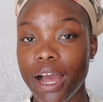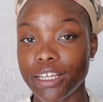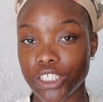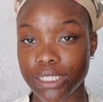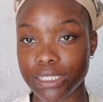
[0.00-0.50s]

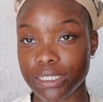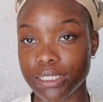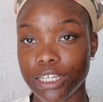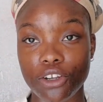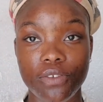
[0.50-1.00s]
As you can
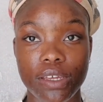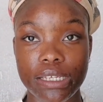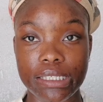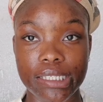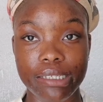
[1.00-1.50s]
see, I don't know if you
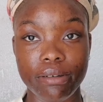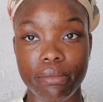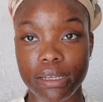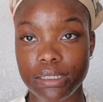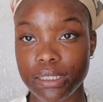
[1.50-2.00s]
can see, but
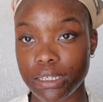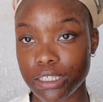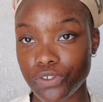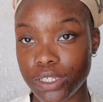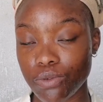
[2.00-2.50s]
my
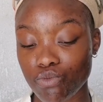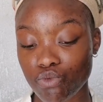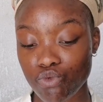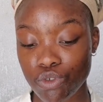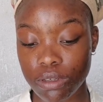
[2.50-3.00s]
skin
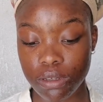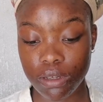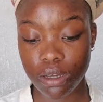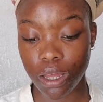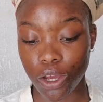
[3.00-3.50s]

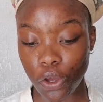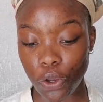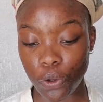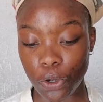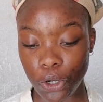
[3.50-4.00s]
is
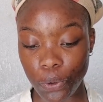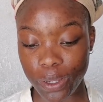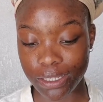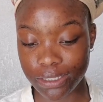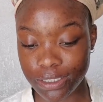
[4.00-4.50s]
really
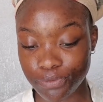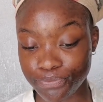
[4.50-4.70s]
glowing.